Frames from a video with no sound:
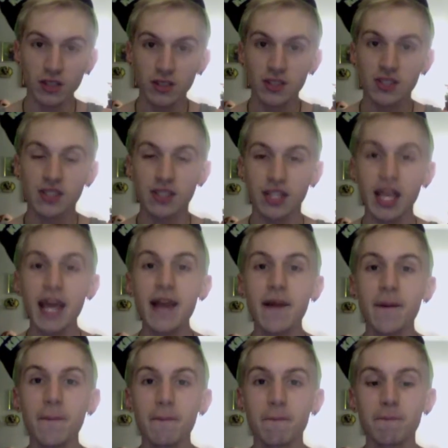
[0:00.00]
slight
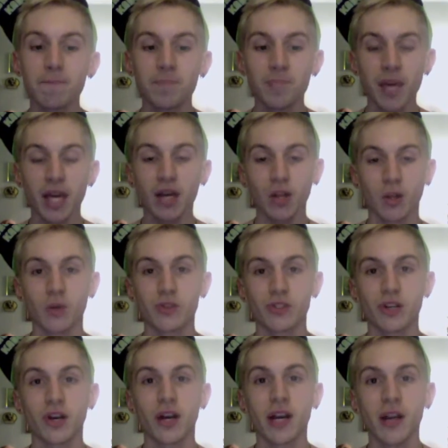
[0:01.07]
bit
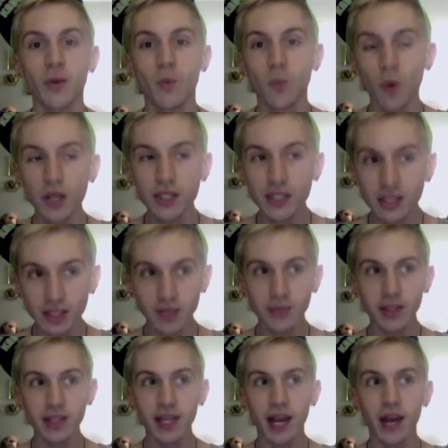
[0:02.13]
closer, and it wasn't
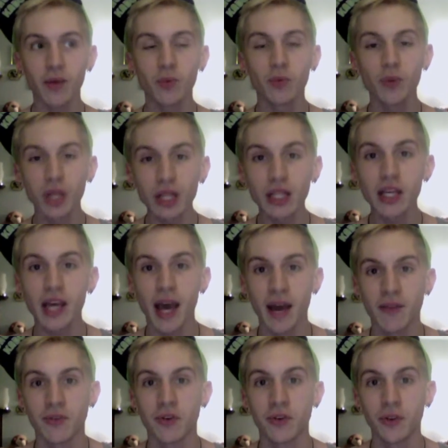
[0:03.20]
something that I really
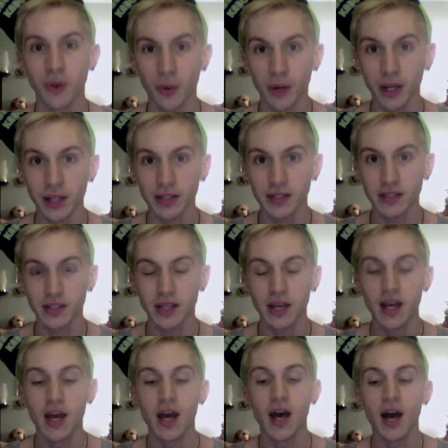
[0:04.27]
ever noticed
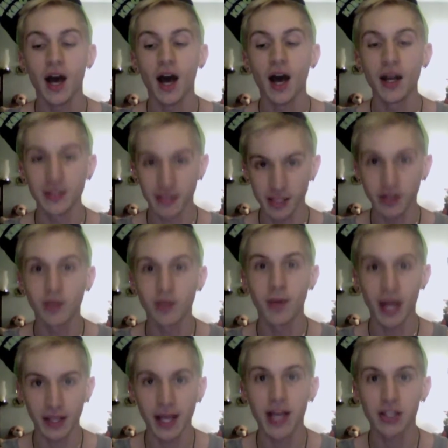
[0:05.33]
until my
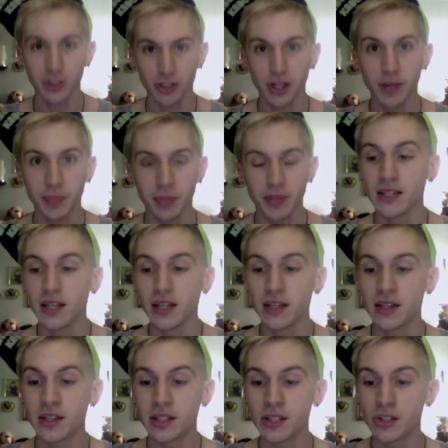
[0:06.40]
last trip.
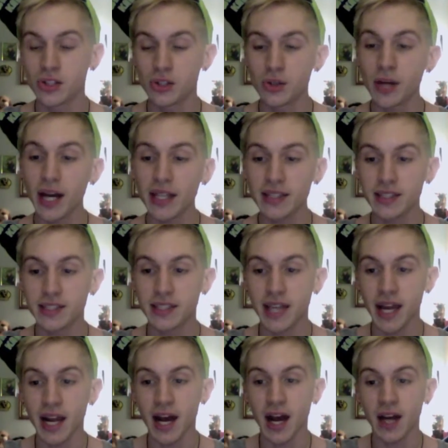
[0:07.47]
These two guys
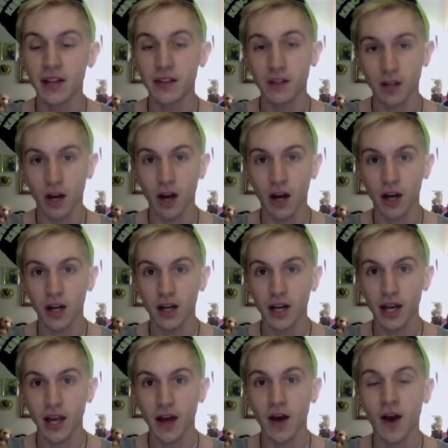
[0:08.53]
get on the car,
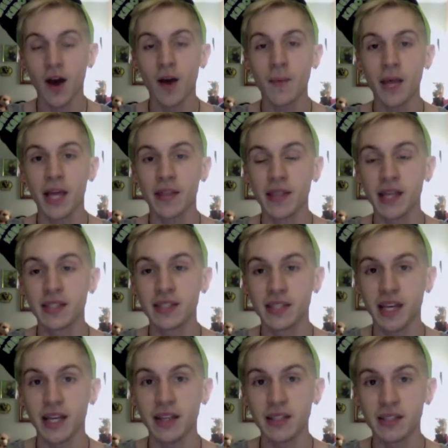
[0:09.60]
and they
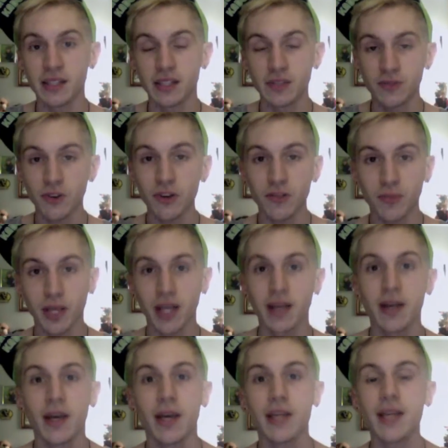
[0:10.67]
sit in the seats in front of me.
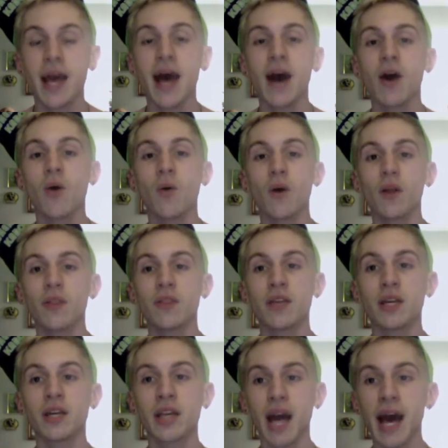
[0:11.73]
Now, the
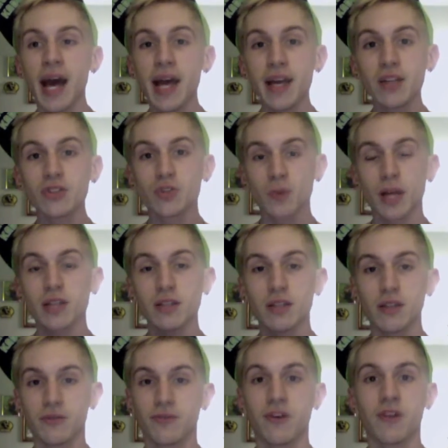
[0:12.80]
guy directly
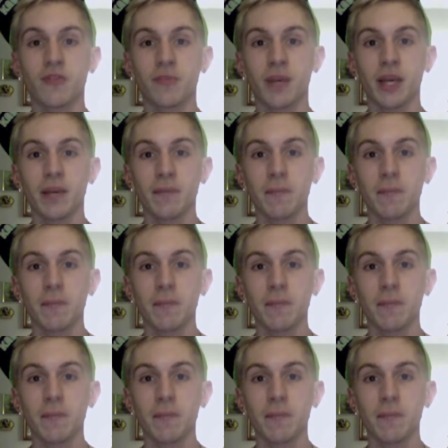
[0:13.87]
in front of me